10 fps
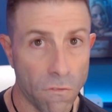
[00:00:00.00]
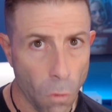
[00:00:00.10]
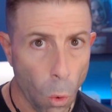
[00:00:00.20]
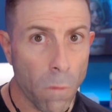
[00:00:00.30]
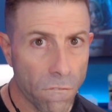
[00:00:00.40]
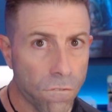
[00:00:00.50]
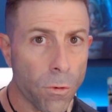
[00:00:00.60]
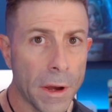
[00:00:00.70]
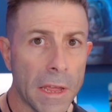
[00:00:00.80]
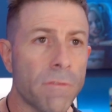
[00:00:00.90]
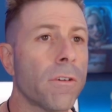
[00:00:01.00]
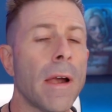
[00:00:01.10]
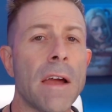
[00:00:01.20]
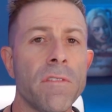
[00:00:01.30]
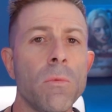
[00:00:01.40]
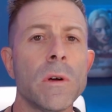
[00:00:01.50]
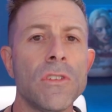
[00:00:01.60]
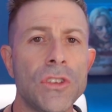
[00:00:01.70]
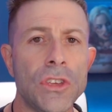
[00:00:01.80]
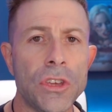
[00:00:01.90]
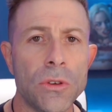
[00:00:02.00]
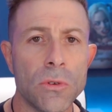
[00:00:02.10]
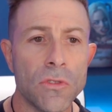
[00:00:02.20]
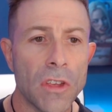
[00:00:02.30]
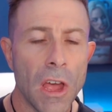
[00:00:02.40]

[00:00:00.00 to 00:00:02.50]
for free for everyone to use